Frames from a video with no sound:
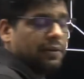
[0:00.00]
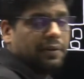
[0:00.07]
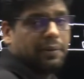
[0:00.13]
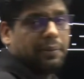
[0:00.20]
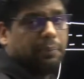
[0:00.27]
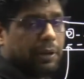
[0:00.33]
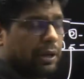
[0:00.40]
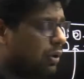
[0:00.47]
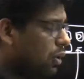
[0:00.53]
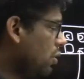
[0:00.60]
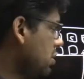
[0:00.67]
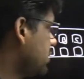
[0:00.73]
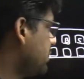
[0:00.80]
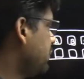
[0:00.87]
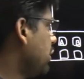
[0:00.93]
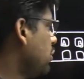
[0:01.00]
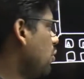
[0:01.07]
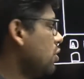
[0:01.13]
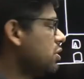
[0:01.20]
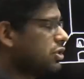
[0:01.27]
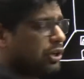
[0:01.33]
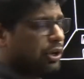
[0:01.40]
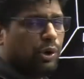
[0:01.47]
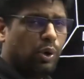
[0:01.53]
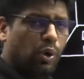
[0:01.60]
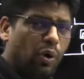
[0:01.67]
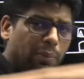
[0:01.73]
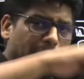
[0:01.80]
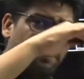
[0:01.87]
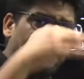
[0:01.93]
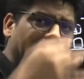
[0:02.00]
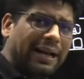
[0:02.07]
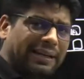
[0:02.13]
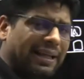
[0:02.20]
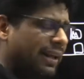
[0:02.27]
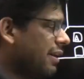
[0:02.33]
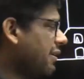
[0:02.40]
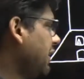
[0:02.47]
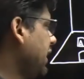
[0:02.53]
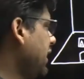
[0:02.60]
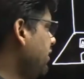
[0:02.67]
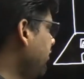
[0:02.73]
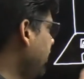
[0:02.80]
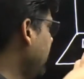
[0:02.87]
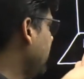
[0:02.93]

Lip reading: Because no matter, even